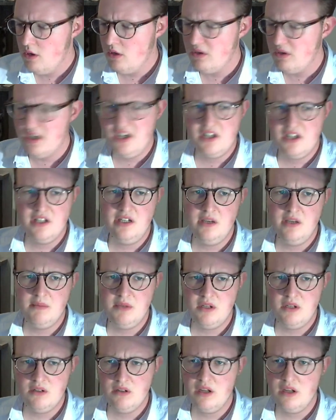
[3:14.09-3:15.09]
lately, I
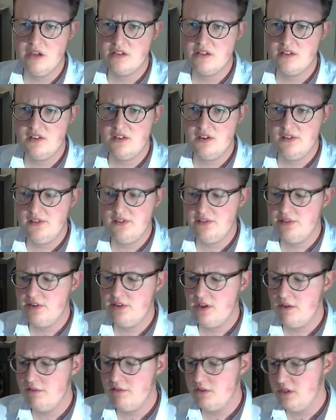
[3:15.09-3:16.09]
mean like 6 or
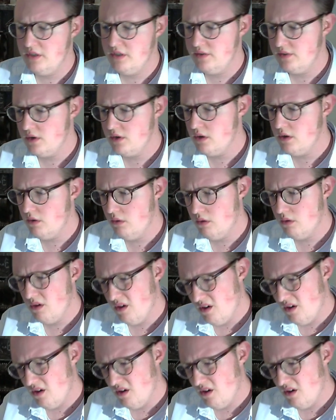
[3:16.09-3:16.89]
7 years ago,